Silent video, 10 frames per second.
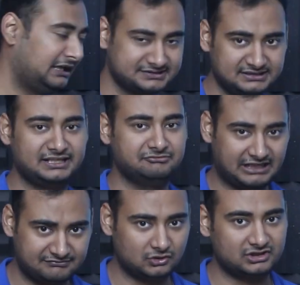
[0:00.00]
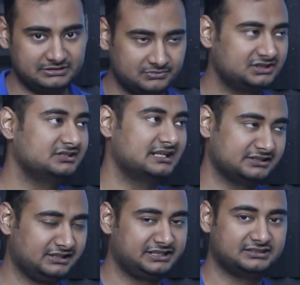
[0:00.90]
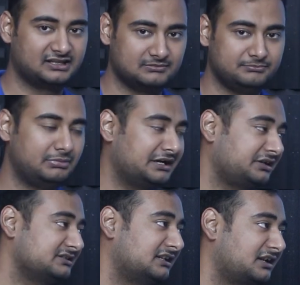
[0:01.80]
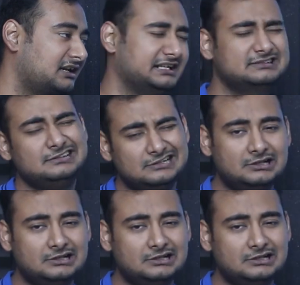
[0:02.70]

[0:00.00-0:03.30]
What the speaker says: As in, like, we have already built this, as in, like, there are batteries that are like